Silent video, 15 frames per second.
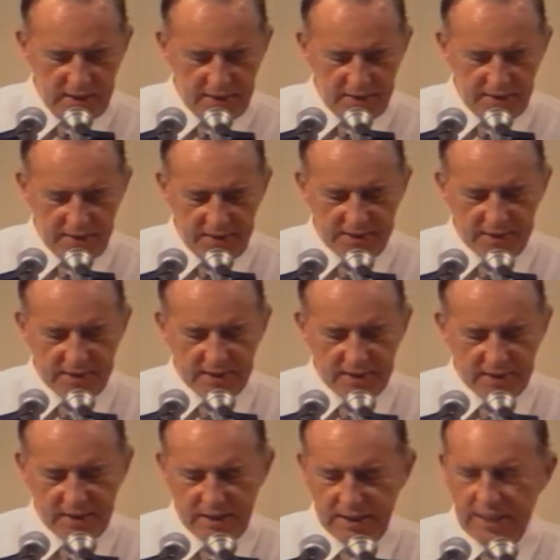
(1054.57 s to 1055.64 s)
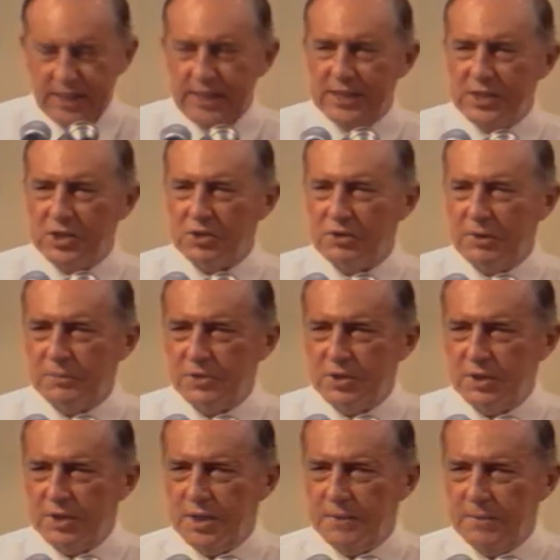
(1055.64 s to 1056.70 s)
This is a key
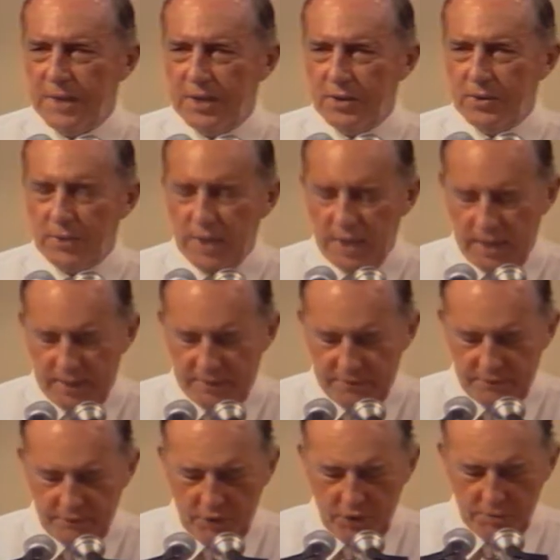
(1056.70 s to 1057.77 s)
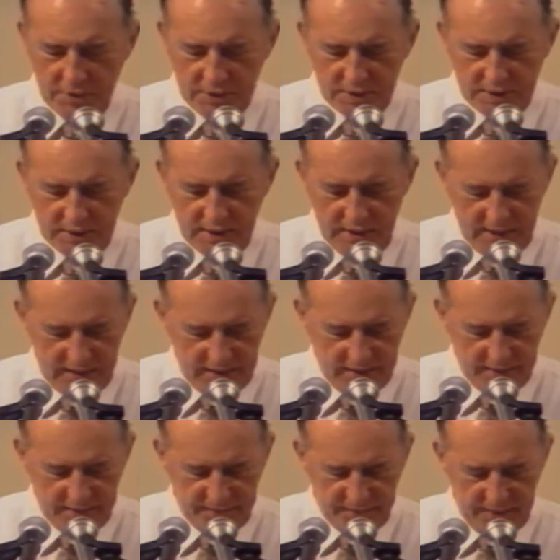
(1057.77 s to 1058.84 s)
scripture in my own life Romans
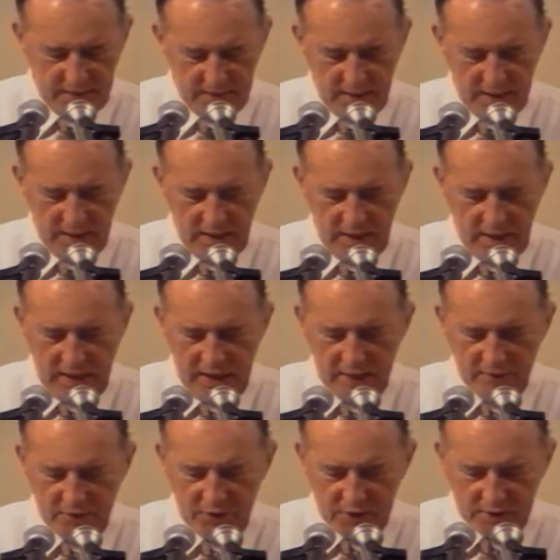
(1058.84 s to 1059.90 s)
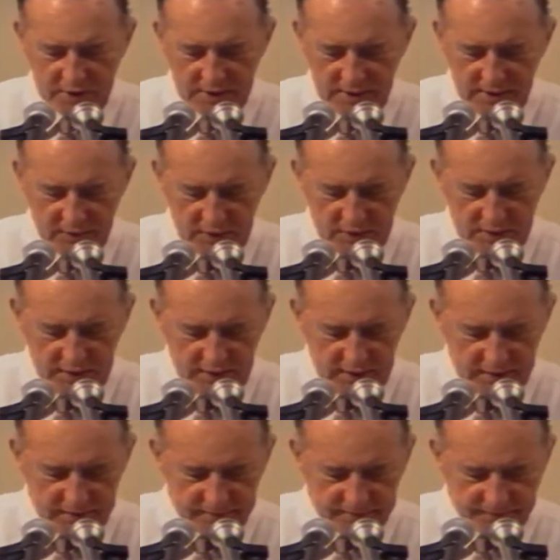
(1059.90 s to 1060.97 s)
10 and verse
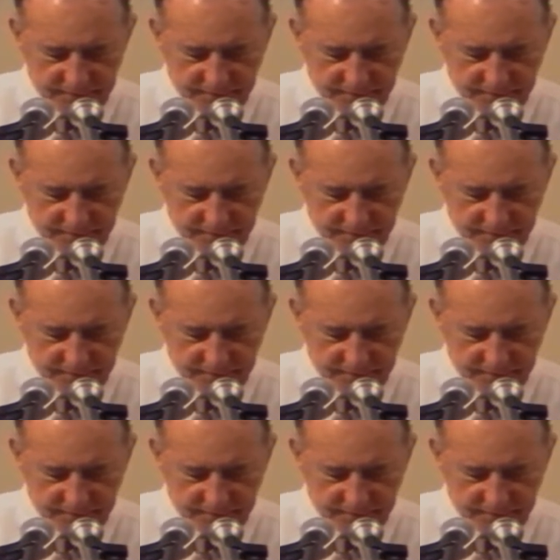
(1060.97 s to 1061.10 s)
17.